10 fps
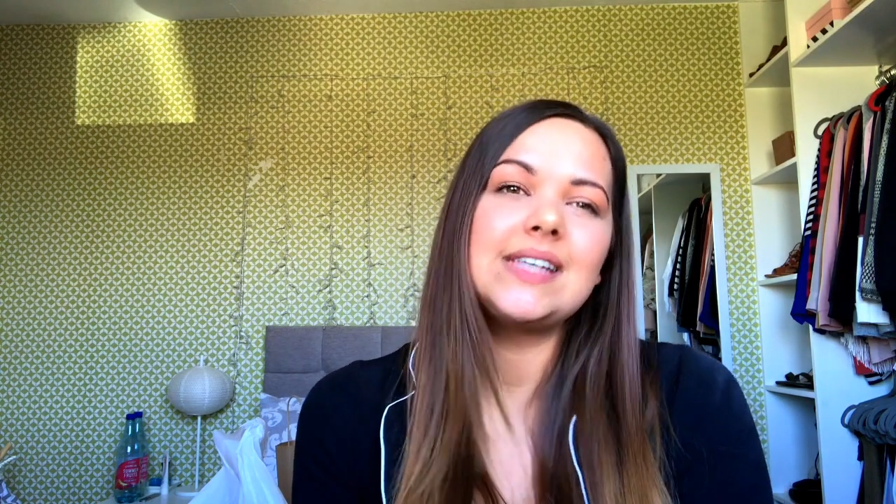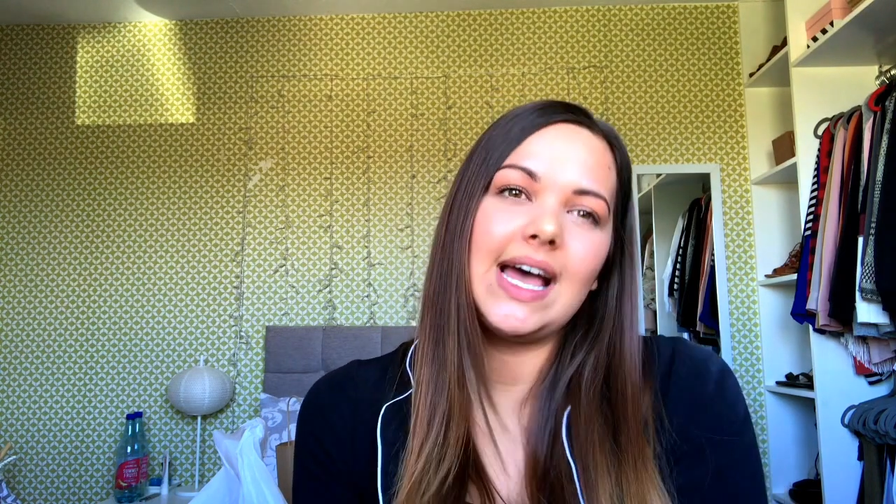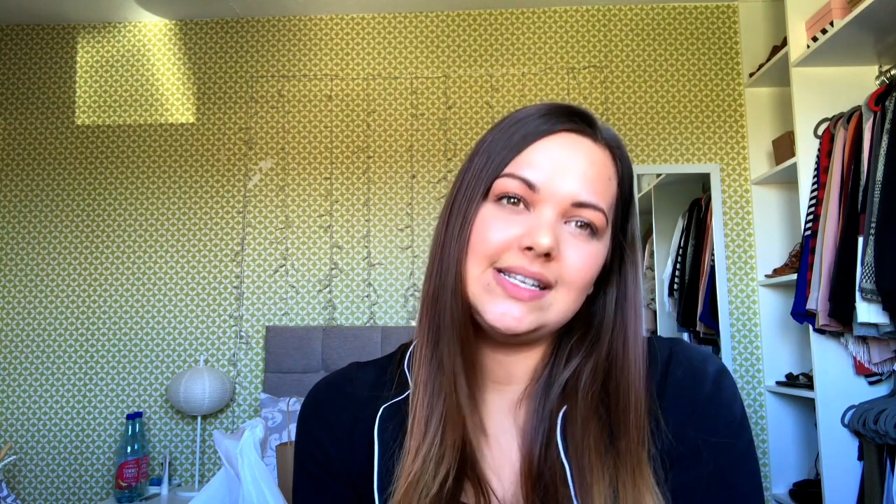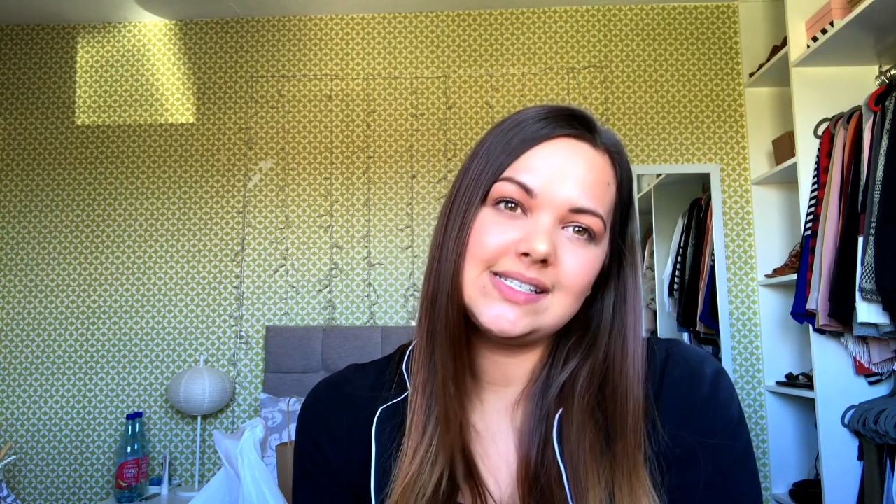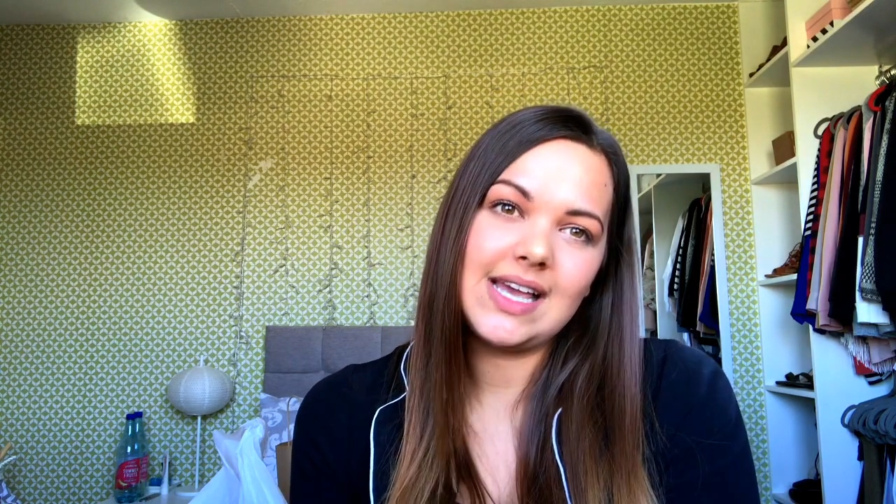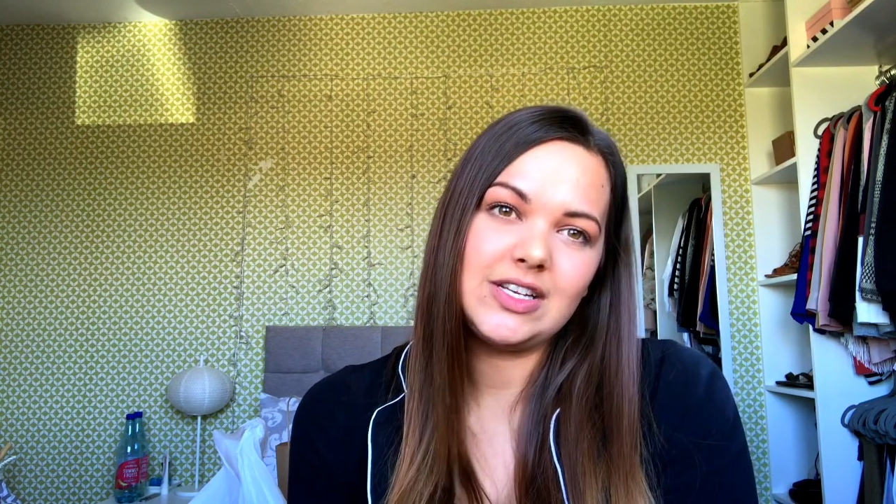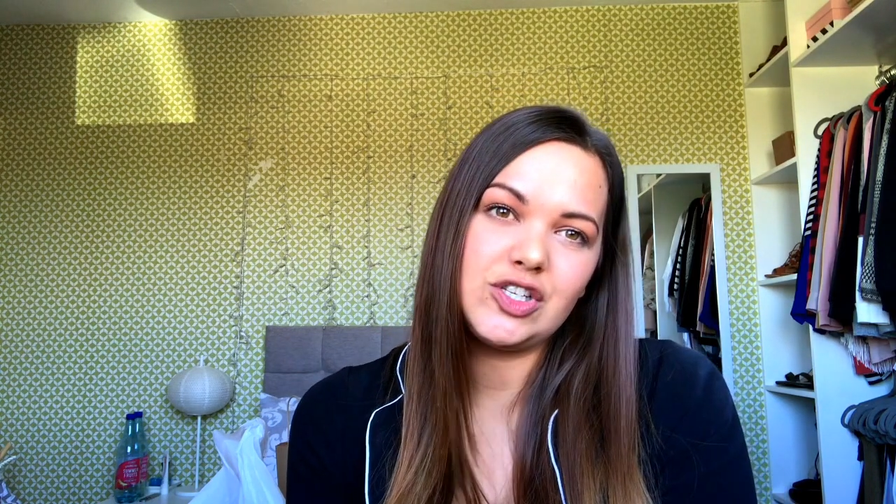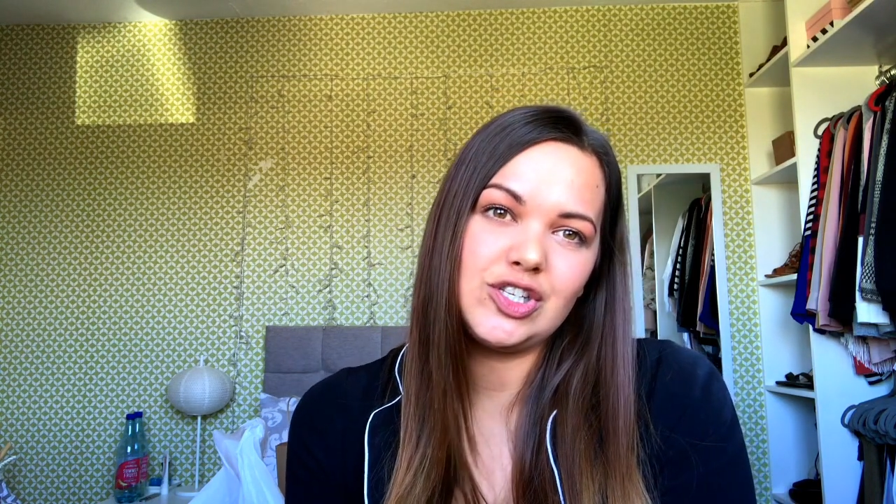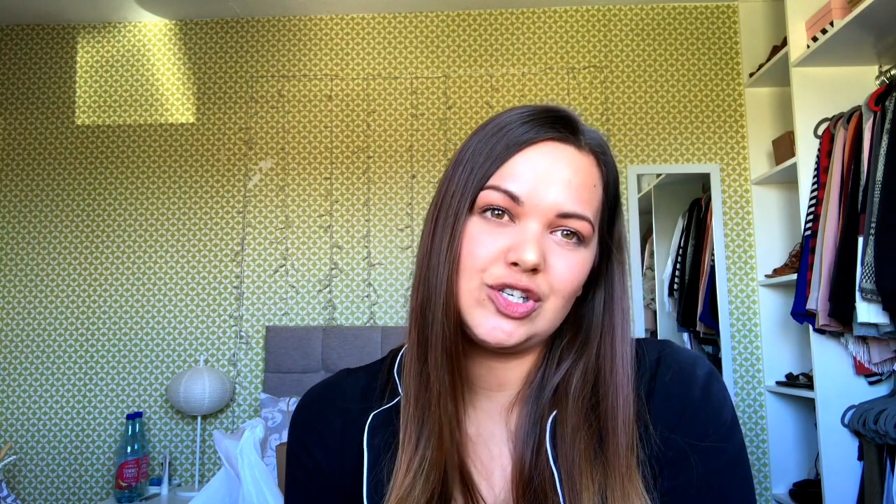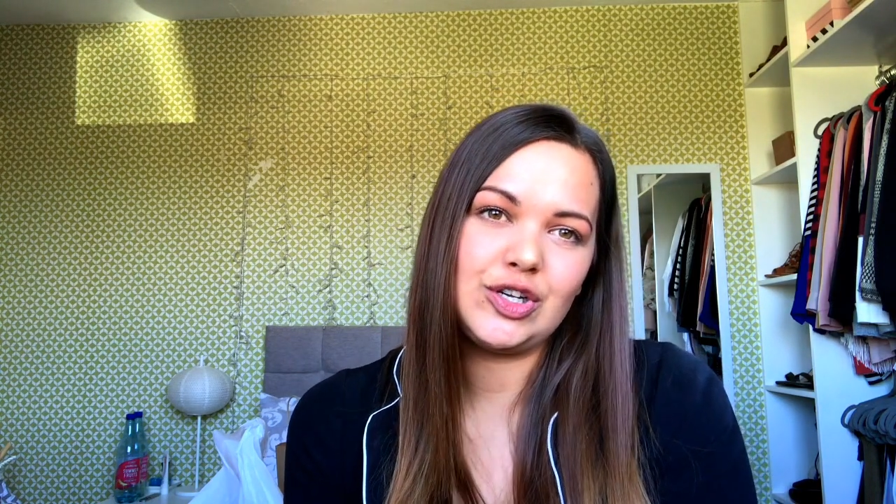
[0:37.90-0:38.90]
I
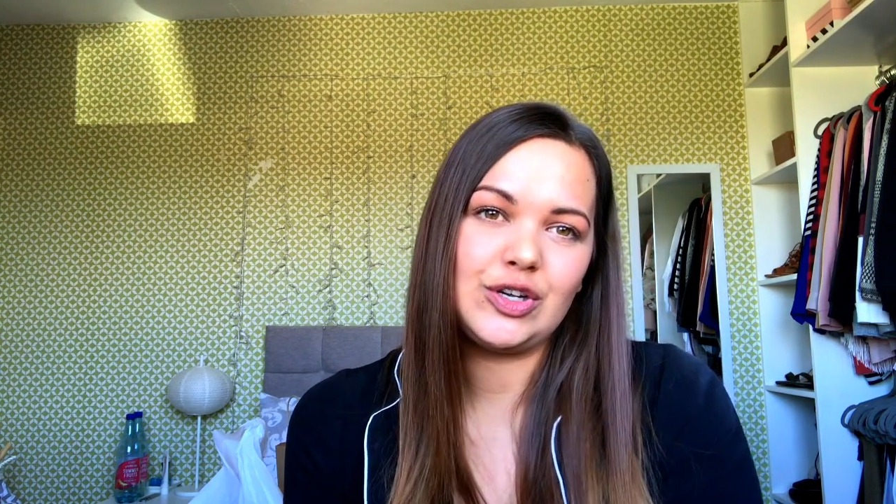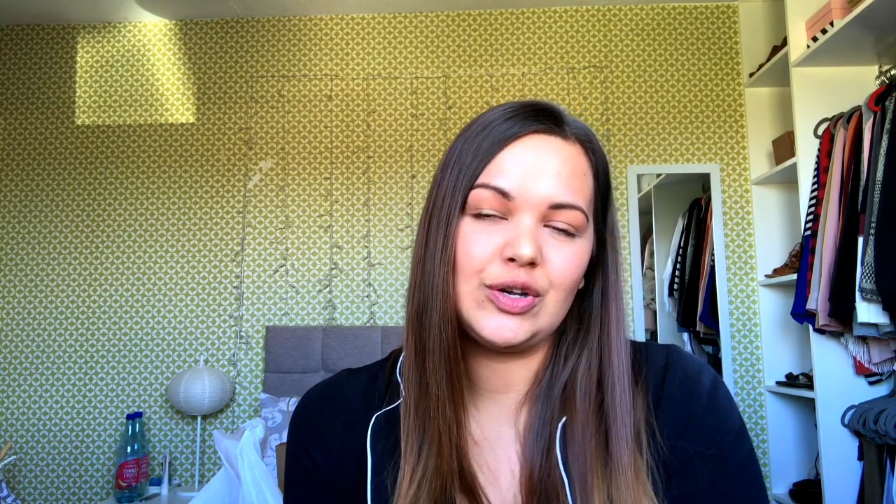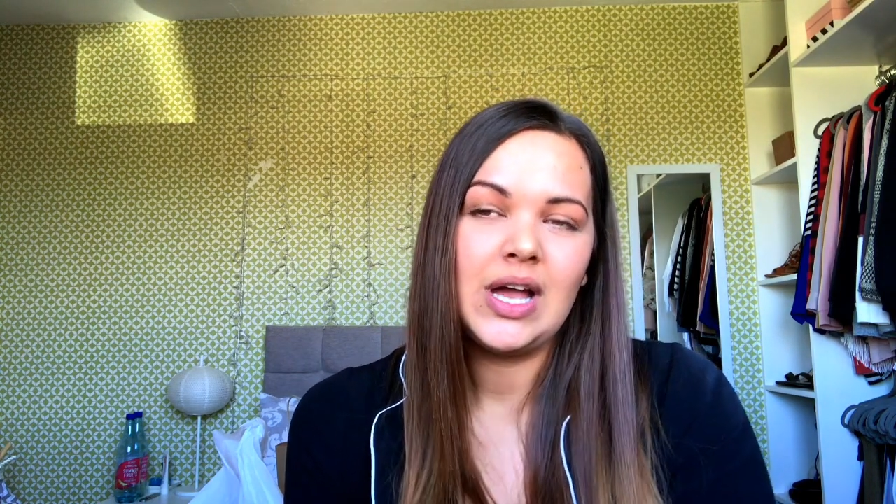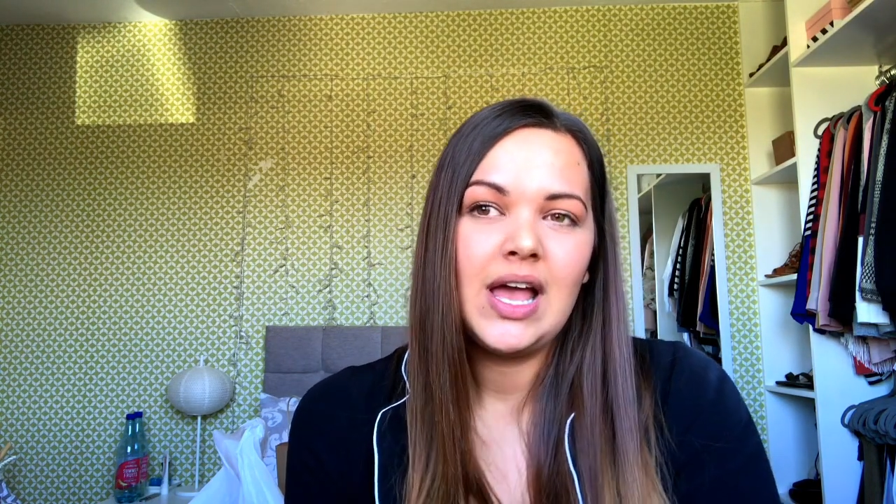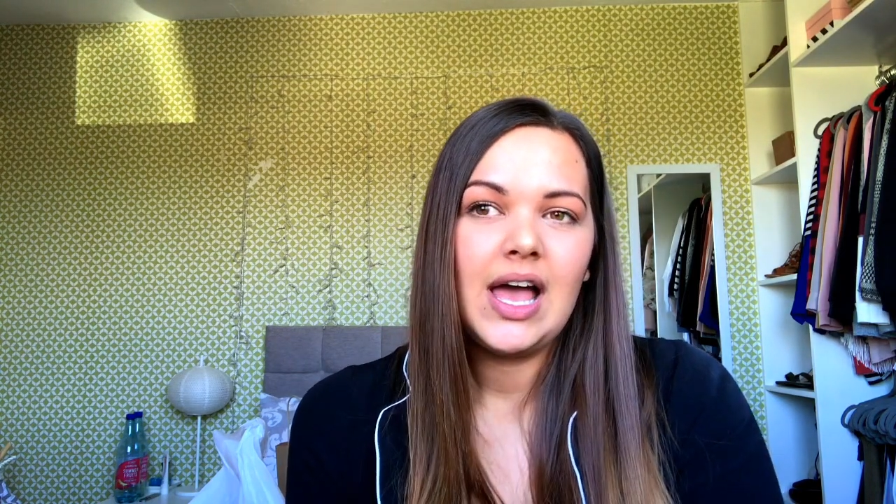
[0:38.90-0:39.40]
decided to do